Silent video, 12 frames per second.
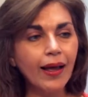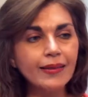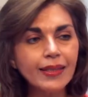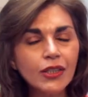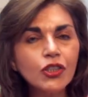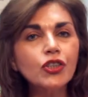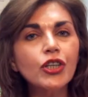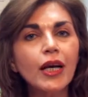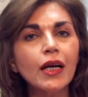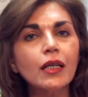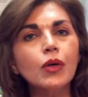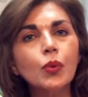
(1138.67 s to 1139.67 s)
And this
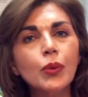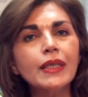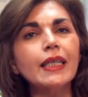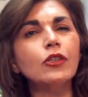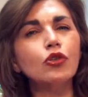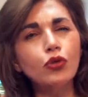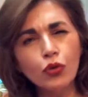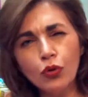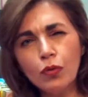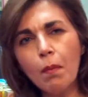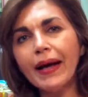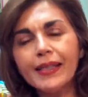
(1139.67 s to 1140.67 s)
gel, within
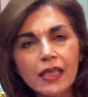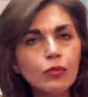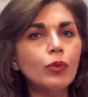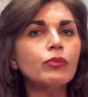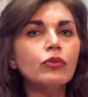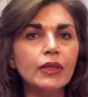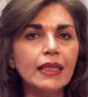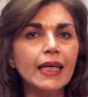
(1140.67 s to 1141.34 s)
2, maximum 3